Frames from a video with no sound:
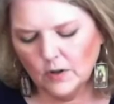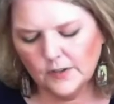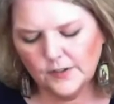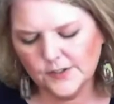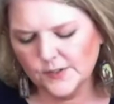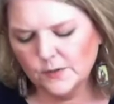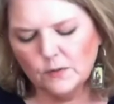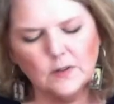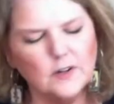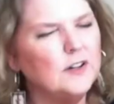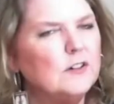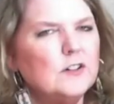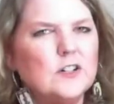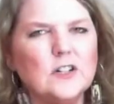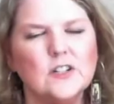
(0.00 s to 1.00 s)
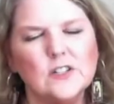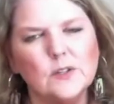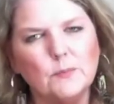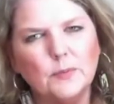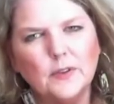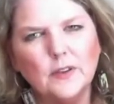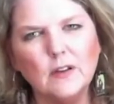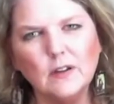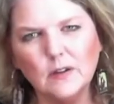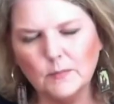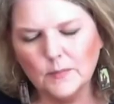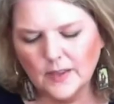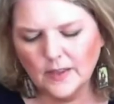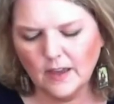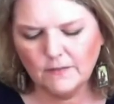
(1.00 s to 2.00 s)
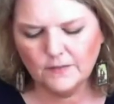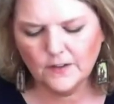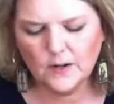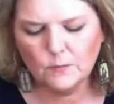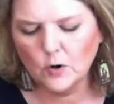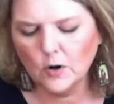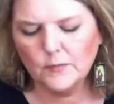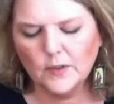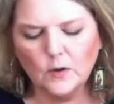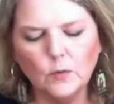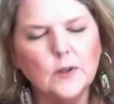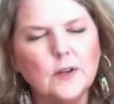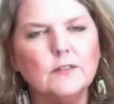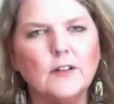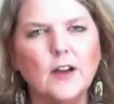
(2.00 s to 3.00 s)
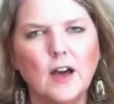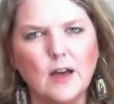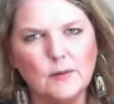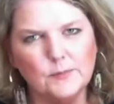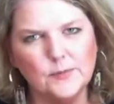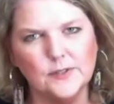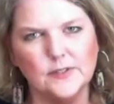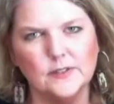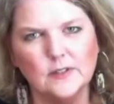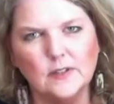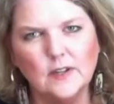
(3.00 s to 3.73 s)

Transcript: All this sword energy doesn't belong in my life anymore. I'm the Queen of Cups.